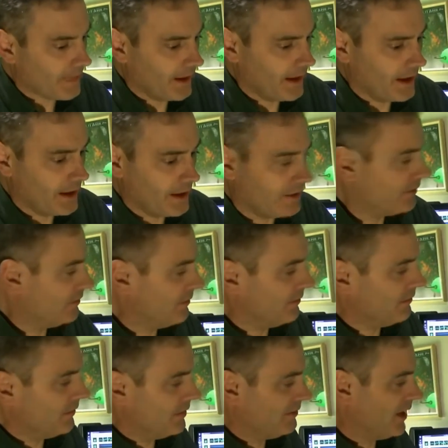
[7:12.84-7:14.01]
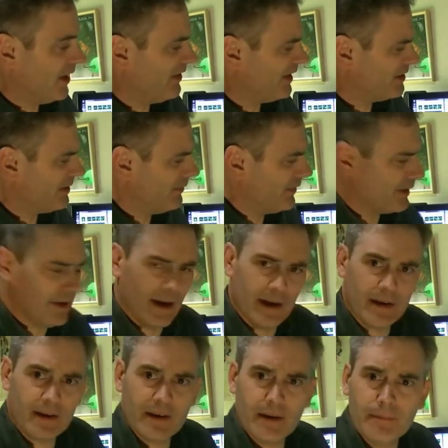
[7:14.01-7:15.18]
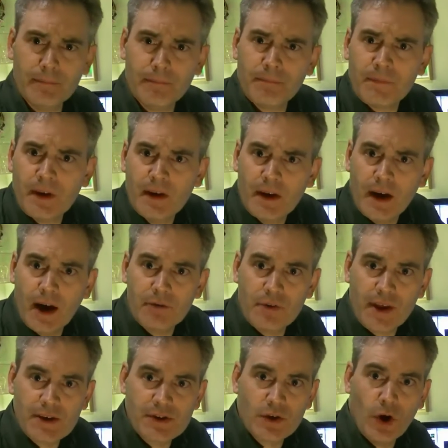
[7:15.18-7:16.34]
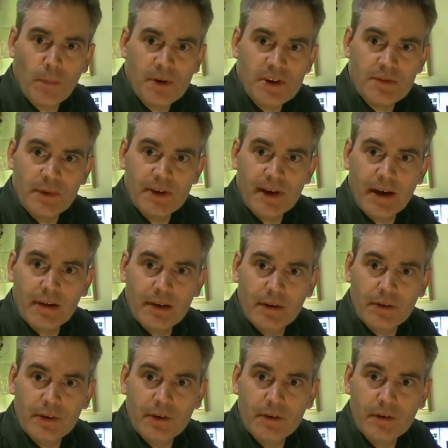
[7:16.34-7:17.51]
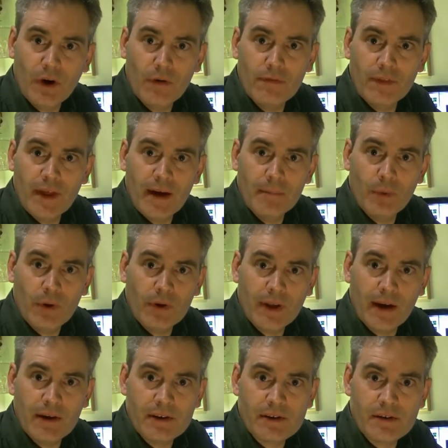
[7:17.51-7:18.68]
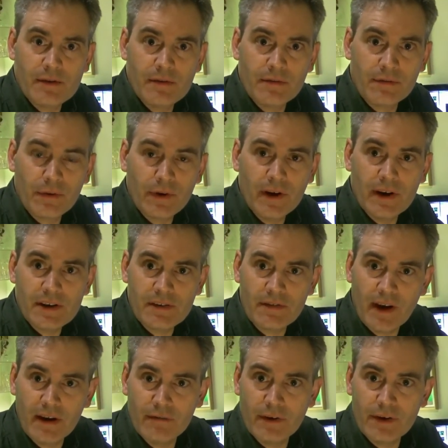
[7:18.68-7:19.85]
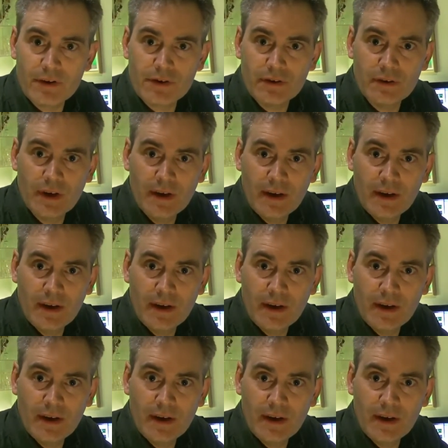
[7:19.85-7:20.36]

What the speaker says: I think something like 100,000 copies have been downloaded of that book. Now it's free. It's a fan fiction.